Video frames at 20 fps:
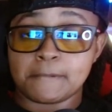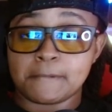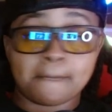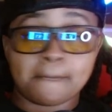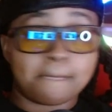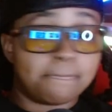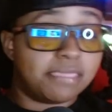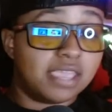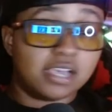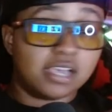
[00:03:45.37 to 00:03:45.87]

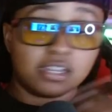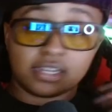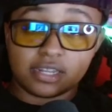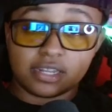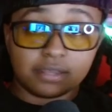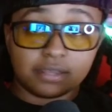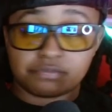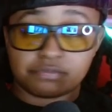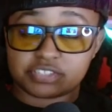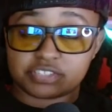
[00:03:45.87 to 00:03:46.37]
None of
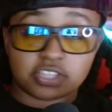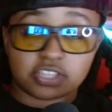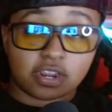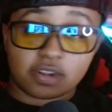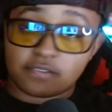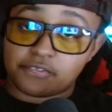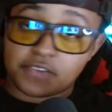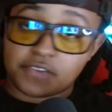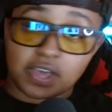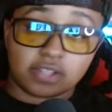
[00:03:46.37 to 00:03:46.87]
them
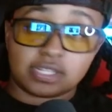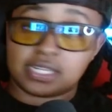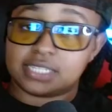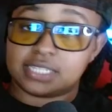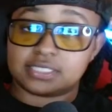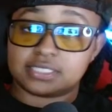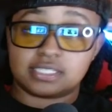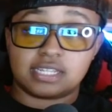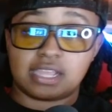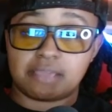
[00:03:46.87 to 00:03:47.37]
started falling
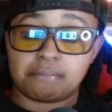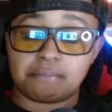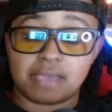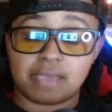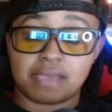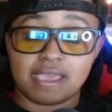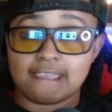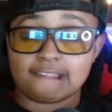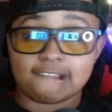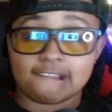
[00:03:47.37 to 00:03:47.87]
into their
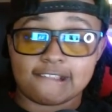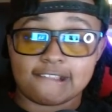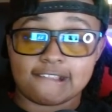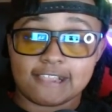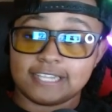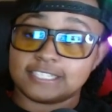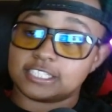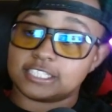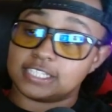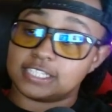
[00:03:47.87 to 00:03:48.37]
bag,
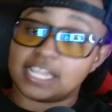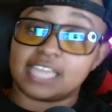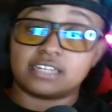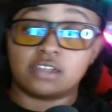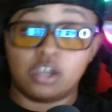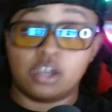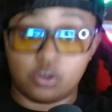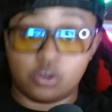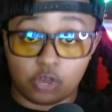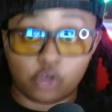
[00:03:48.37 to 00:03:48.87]
like
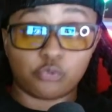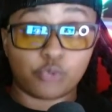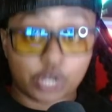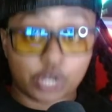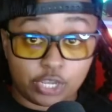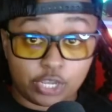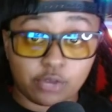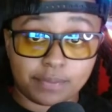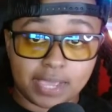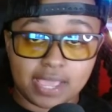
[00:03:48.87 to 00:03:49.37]
a
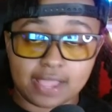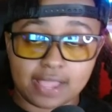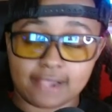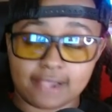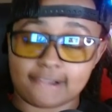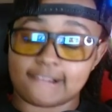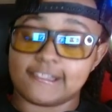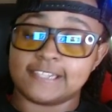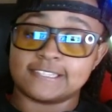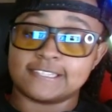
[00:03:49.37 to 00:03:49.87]
real bag,
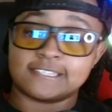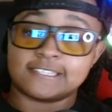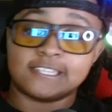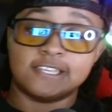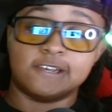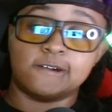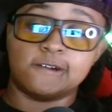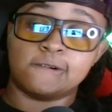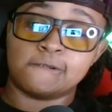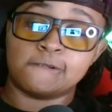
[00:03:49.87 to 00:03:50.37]

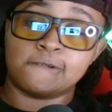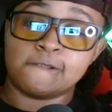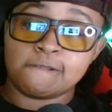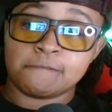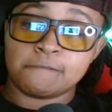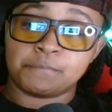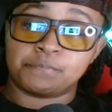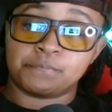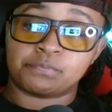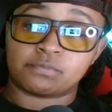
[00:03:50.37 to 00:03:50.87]
until
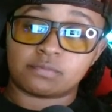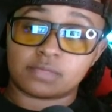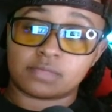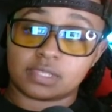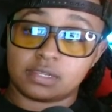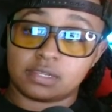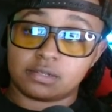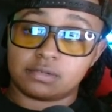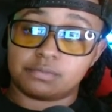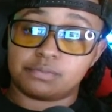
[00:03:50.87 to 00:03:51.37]

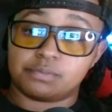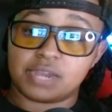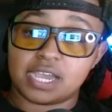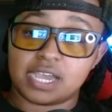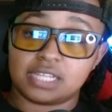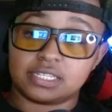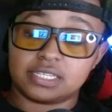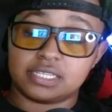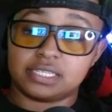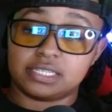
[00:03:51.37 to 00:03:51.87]

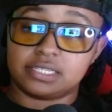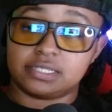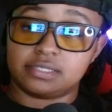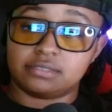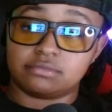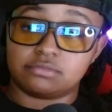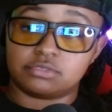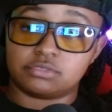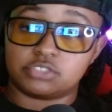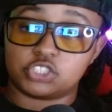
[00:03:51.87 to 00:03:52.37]

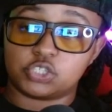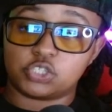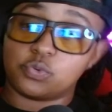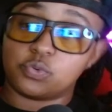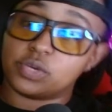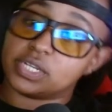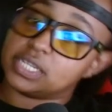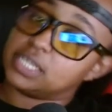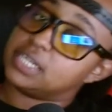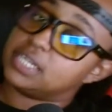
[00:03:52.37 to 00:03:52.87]
probably
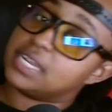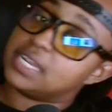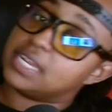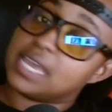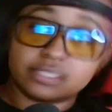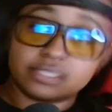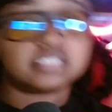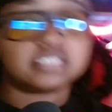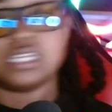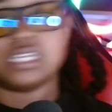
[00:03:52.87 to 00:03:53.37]

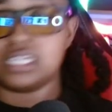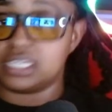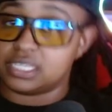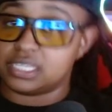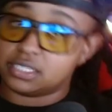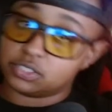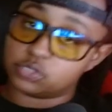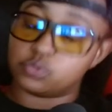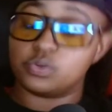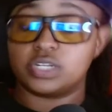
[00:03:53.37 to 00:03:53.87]

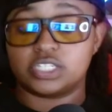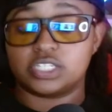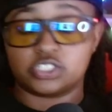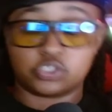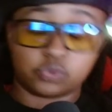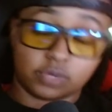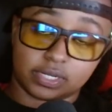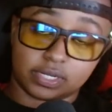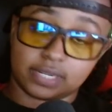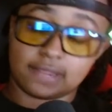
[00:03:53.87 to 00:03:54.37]
2019,
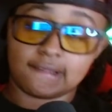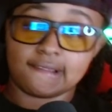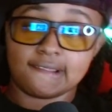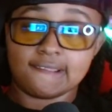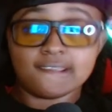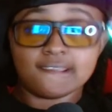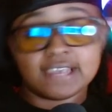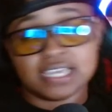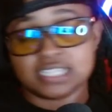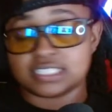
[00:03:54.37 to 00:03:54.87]
2020.
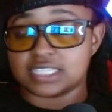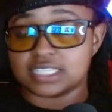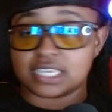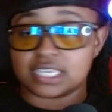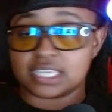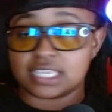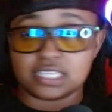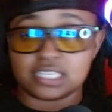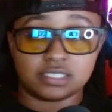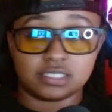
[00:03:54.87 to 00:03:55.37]
It
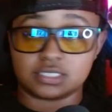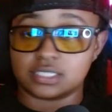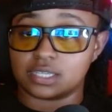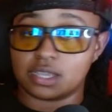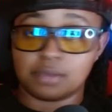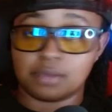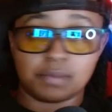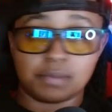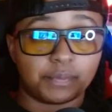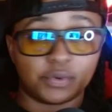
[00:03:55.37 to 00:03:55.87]
take years to
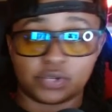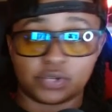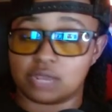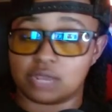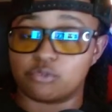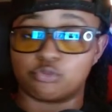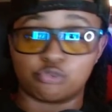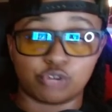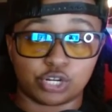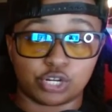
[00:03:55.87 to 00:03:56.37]
come up on that
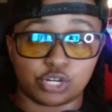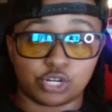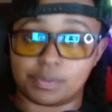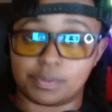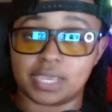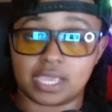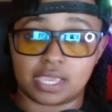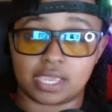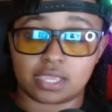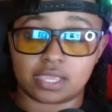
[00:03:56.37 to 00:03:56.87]
real
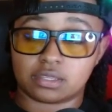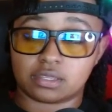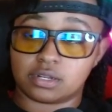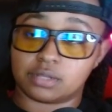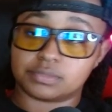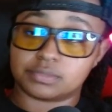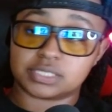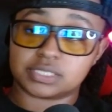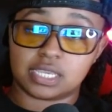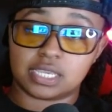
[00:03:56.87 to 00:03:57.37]
bag. You know what
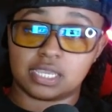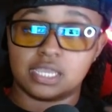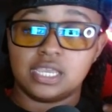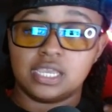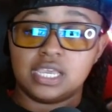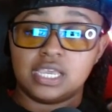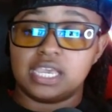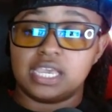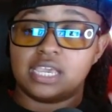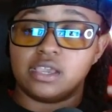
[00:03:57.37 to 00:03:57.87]
I'm saying?
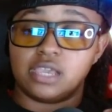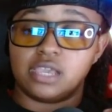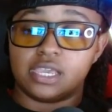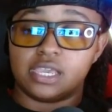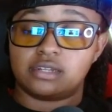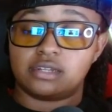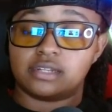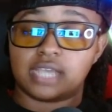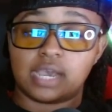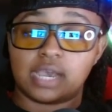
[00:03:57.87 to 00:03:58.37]

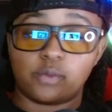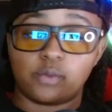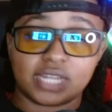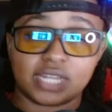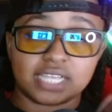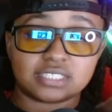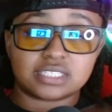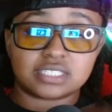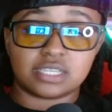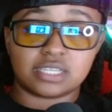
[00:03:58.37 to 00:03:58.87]
And when
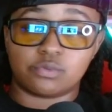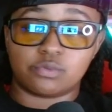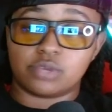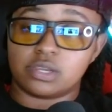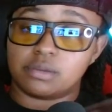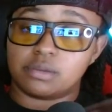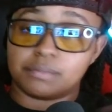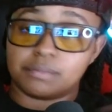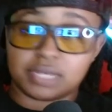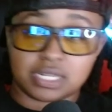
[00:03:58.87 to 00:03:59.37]
I say
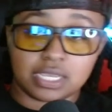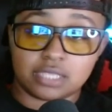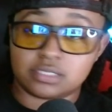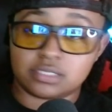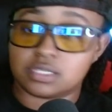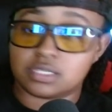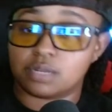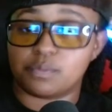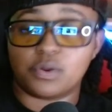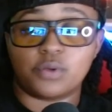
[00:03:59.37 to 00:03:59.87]
real money,
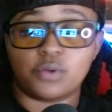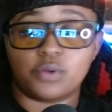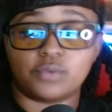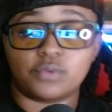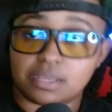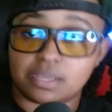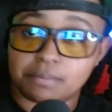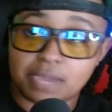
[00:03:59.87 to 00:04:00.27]
to the point where they can buy